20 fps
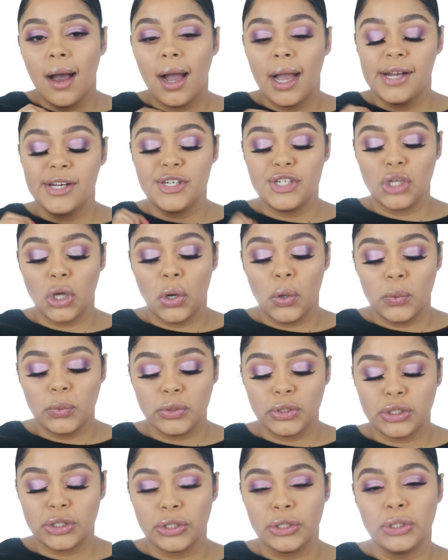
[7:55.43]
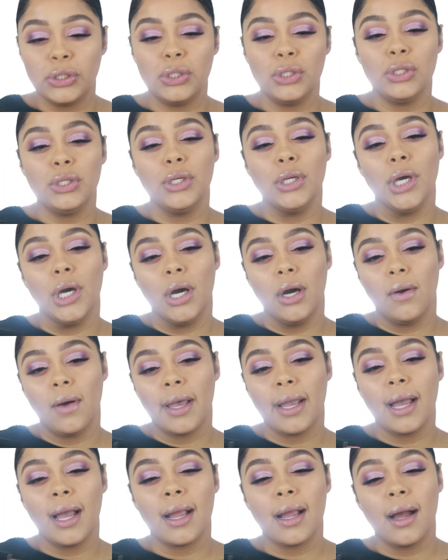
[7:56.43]
I don't know,
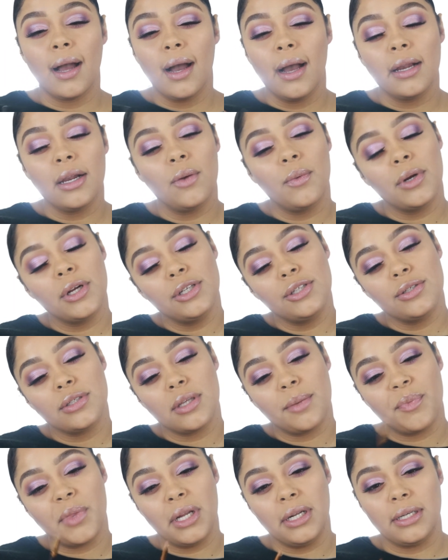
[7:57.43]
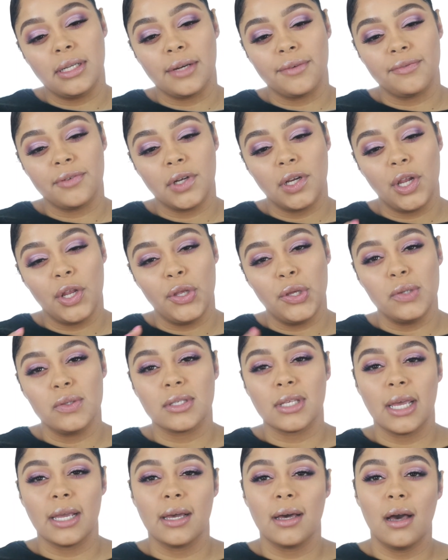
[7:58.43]
like I kind of want to do something different and
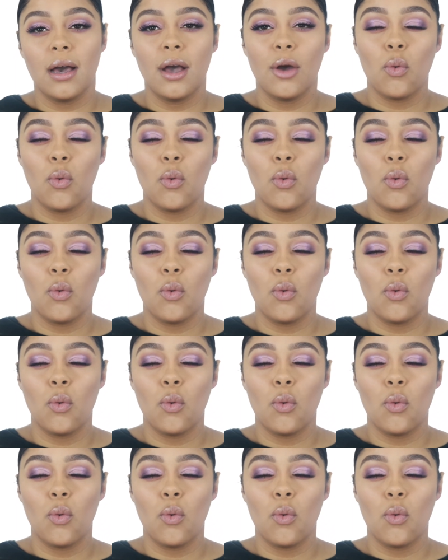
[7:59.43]
use like a